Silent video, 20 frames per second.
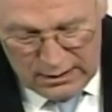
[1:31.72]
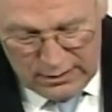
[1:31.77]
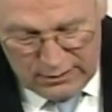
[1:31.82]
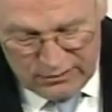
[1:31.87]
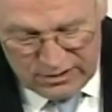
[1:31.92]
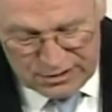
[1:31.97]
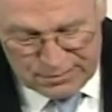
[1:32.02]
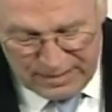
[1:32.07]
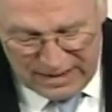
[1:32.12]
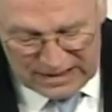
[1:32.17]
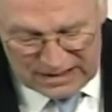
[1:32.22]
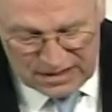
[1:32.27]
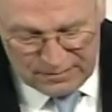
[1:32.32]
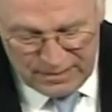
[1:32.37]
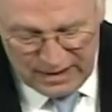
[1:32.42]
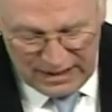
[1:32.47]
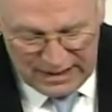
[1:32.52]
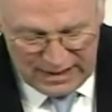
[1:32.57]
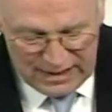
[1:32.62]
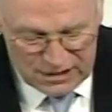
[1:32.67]
The
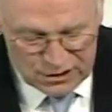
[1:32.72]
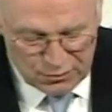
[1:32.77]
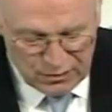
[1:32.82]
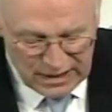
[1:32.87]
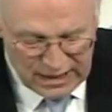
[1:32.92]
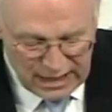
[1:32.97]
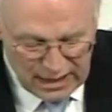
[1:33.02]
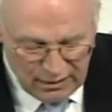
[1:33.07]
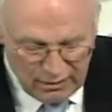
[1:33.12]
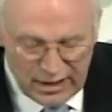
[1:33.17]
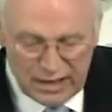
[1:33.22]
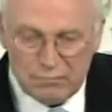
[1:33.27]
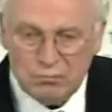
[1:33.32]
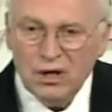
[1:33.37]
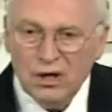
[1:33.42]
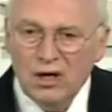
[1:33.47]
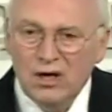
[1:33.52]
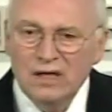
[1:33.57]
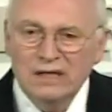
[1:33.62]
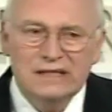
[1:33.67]
responsibilities we carried
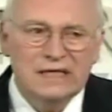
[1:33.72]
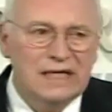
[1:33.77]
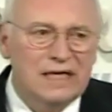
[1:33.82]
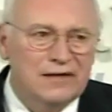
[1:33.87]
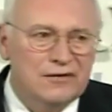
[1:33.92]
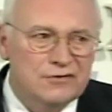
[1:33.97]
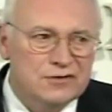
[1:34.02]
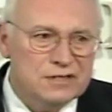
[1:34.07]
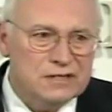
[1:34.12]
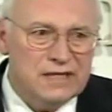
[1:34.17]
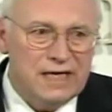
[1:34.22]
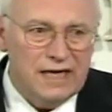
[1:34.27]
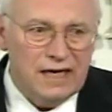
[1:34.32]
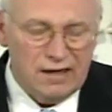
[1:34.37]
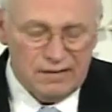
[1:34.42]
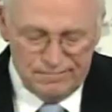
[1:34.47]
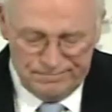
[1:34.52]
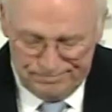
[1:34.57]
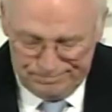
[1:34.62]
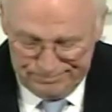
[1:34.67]
belong to others
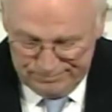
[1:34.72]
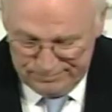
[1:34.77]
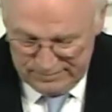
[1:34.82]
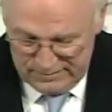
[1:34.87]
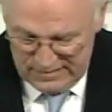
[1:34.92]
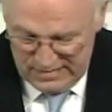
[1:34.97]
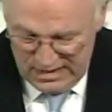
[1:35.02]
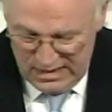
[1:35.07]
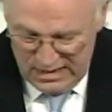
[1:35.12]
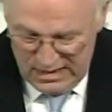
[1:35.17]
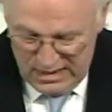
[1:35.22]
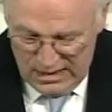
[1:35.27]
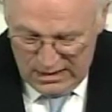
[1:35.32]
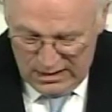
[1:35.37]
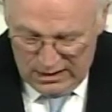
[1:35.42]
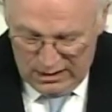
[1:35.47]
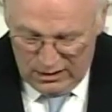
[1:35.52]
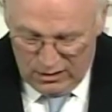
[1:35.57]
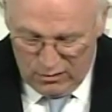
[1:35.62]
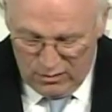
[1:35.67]
now.
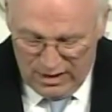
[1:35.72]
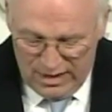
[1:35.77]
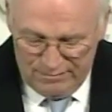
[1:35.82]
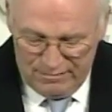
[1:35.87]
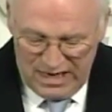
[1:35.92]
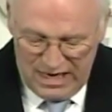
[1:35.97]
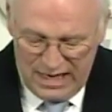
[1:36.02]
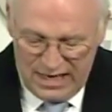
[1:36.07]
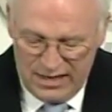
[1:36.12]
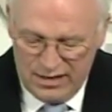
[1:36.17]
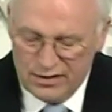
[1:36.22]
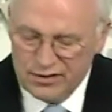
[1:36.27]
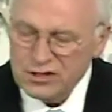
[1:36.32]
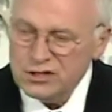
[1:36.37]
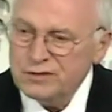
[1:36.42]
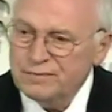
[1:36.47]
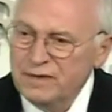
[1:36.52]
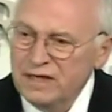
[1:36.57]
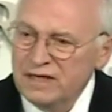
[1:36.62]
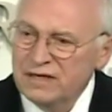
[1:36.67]
Although I'm not here to
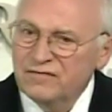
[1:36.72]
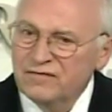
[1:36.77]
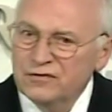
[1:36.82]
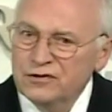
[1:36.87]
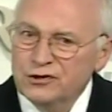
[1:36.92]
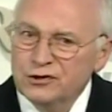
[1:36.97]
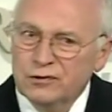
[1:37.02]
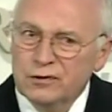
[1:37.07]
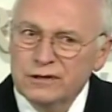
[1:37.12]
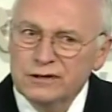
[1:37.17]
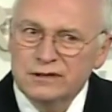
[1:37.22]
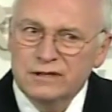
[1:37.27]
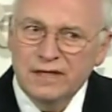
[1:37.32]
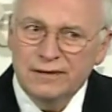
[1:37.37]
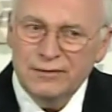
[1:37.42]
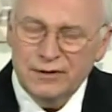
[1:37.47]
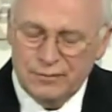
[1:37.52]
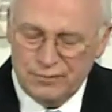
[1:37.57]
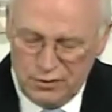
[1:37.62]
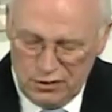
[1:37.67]
speak for George
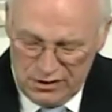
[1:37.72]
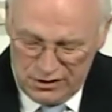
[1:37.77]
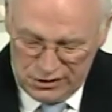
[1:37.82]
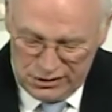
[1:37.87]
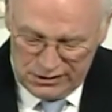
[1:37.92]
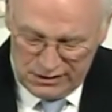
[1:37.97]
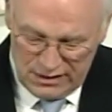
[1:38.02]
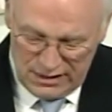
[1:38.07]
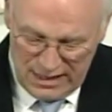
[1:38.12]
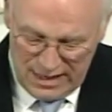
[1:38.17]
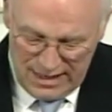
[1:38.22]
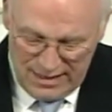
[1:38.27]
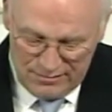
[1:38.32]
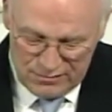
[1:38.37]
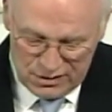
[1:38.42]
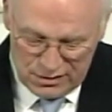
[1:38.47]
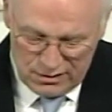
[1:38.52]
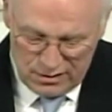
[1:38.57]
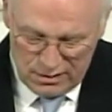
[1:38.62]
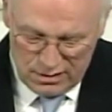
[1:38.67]
W. Bush, I am
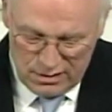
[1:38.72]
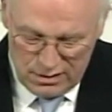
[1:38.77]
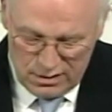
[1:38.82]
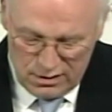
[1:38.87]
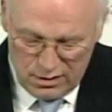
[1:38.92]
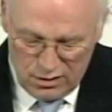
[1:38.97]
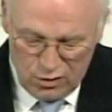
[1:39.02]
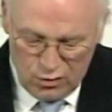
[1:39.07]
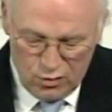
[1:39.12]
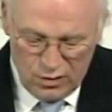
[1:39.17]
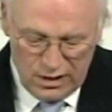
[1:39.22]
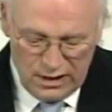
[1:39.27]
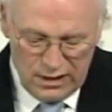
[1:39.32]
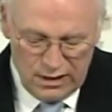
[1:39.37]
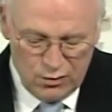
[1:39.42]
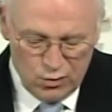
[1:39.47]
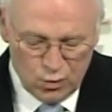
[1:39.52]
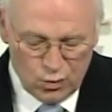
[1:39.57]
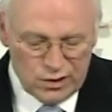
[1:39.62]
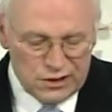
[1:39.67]
certain that no
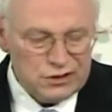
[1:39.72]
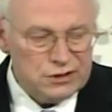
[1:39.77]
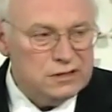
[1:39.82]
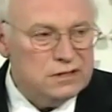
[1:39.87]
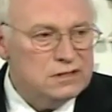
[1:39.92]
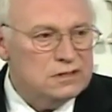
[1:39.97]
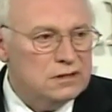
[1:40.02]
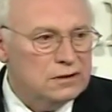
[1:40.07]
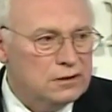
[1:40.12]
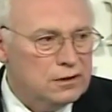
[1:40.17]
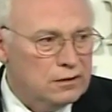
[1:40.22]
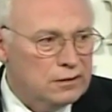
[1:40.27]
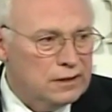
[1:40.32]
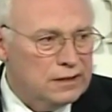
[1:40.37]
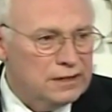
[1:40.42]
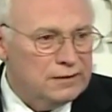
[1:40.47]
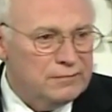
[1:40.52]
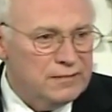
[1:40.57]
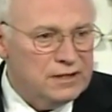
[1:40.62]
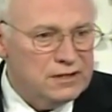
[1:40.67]
one wishes the
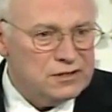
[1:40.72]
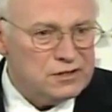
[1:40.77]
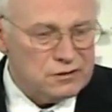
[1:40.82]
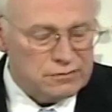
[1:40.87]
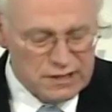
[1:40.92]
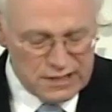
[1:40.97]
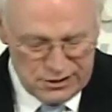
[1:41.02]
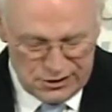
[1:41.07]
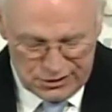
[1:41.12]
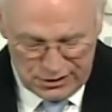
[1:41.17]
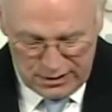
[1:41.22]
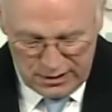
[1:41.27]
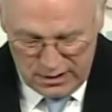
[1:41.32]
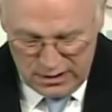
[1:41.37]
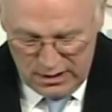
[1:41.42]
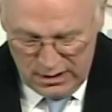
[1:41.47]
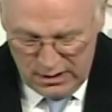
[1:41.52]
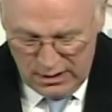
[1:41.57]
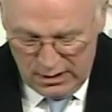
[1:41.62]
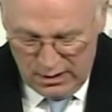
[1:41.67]
current administration
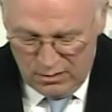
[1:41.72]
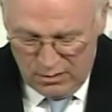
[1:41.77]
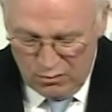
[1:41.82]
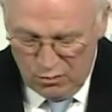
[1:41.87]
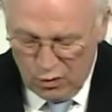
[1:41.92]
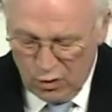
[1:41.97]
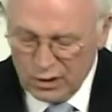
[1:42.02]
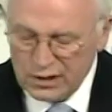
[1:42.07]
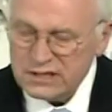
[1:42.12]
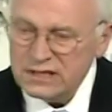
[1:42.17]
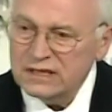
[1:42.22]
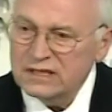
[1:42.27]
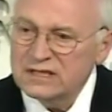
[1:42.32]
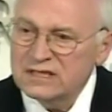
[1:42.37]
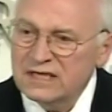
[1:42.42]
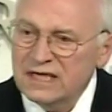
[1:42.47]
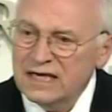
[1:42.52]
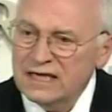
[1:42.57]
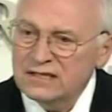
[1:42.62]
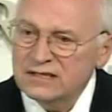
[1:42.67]
more
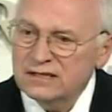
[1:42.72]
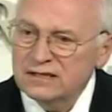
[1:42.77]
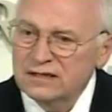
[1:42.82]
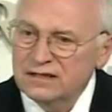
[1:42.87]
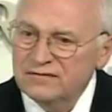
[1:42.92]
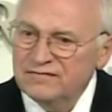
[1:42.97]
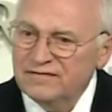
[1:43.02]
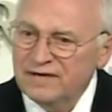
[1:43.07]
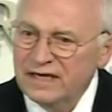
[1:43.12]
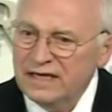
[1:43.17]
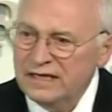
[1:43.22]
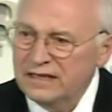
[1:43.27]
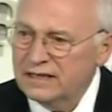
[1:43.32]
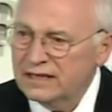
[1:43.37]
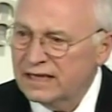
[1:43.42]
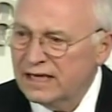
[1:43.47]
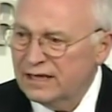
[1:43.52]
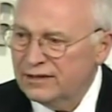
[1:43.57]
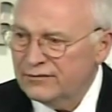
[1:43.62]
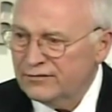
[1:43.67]
success in defending
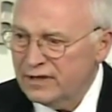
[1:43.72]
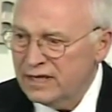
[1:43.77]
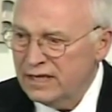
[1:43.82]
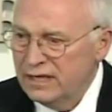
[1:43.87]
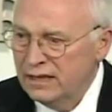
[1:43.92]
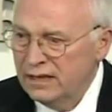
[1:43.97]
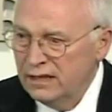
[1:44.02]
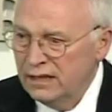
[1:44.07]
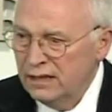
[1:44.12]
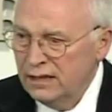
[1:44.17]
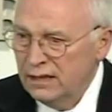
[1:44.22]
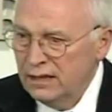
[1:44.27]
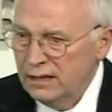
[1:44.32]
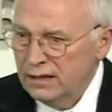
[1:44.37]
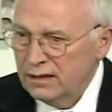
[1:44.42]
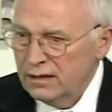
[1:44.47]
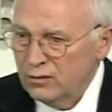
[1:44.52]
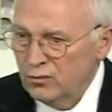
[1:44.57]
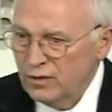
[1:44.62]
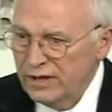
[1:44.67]
the country
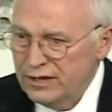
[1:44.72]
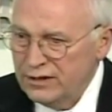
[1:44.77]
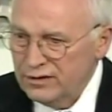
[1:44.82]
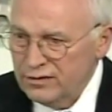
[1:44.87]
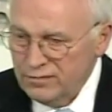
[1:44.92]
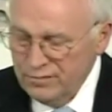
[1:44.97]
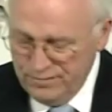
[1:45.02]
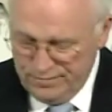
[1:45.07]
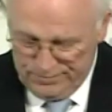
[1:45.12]
than we do.